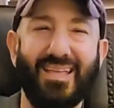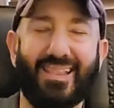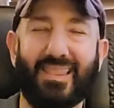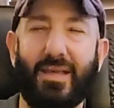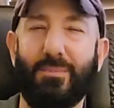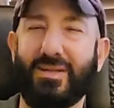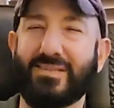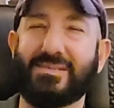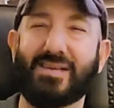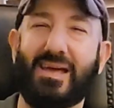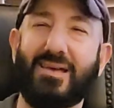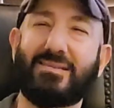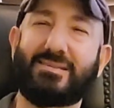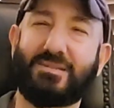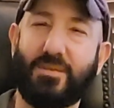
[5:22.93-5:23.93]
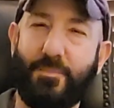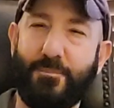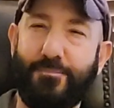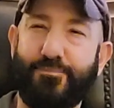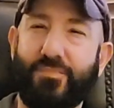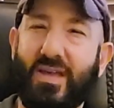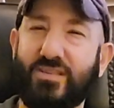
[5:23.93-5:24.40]
Lemon zest.
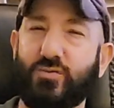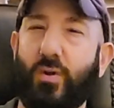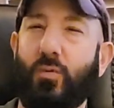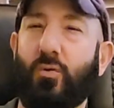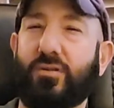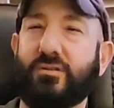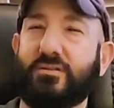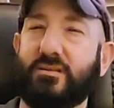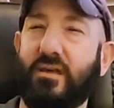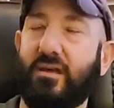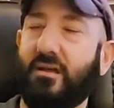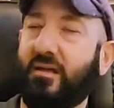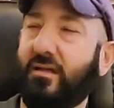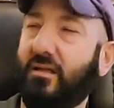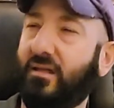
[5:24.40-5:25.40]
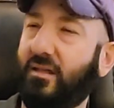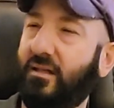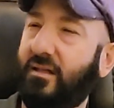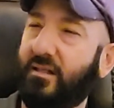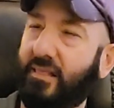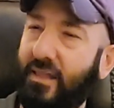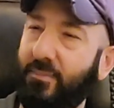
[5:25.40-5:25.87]
That's what I want to say.
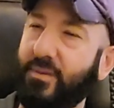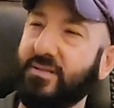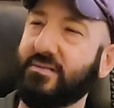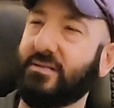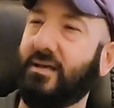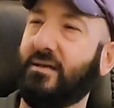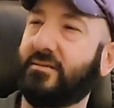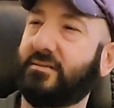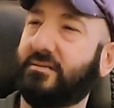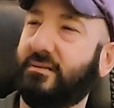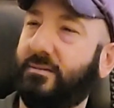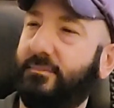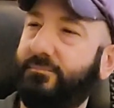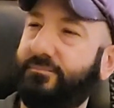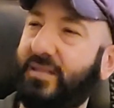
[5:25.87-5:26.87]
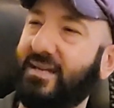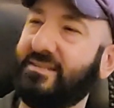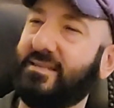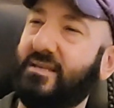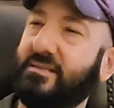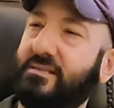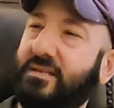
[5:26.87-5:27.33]
Lemon zest. That's
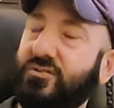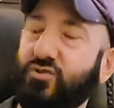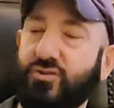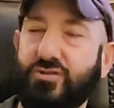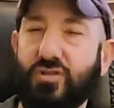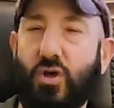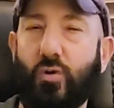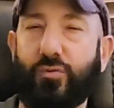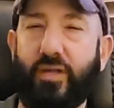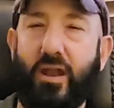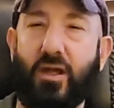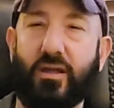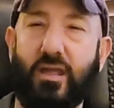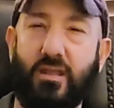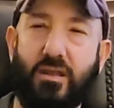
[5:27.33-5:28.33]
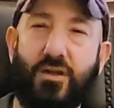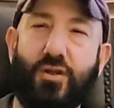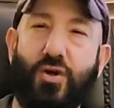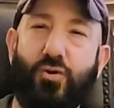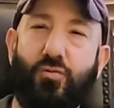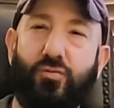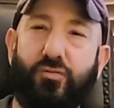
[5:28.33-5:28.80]
that citrus note that I get in the
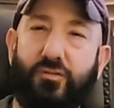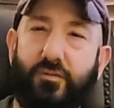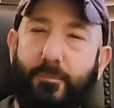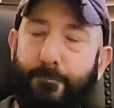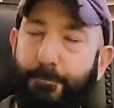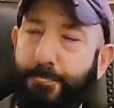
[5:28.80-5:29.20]
nose.